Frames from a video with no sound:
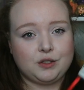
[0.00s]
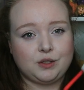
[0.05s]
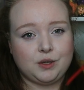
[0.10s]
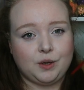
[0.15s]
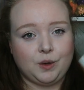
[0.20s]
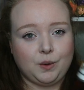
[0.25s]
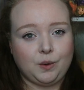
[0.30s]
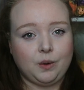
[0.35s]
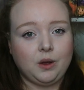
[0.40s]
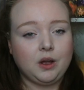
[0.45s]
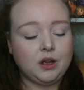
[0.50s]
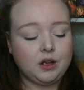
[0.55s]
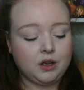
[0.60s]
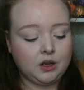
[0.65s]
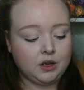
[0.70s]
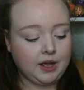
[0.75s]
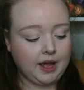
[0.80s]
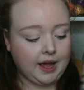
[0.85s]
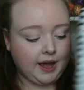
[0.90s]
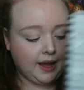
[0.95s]
So
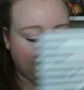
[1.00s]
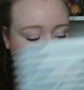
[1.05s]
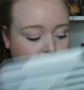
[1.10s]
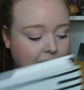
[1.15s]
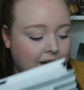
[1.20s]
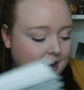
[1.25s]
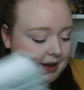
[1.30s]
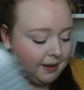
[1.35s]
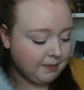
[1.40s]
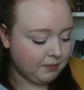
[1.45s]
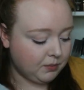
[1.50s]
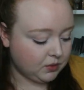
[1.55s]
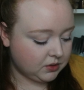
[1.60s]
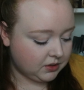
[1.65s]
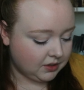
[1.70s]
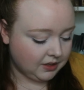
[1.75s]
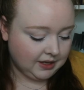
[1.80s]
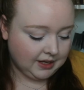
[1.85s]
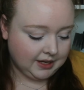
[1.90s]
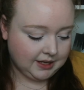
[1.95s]
I got
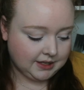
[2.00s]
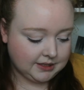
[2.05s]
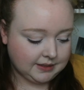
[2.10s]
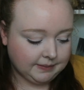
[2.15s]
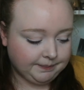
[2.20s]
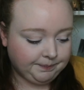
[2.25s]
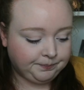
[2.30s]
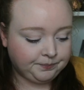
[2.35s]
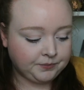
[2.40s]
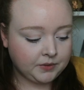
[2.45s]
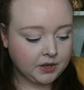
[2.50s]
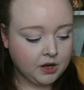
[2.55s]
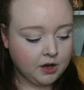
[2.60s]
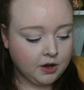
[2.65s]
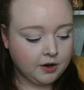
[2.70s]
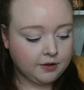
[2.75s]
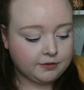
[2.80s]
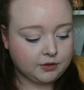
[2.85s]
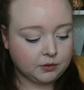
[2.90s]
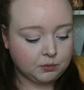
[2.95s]
most of these
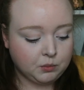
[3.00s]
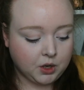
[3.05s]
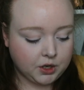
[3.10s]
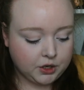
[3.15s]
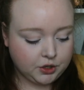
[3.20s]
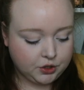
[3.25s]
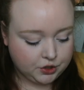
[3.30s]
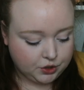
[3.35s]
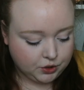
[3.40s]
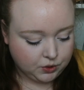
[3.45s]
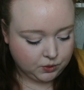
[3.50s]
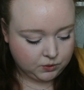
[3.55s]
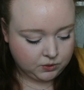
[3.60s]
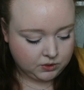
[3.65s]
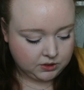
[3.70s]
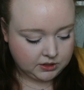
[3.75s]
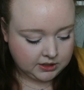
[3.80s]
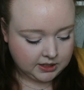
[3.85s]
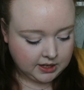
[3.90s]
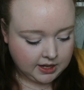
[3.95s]
from
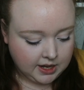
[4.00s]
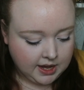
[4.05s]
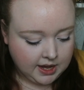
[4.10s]
Waterstones.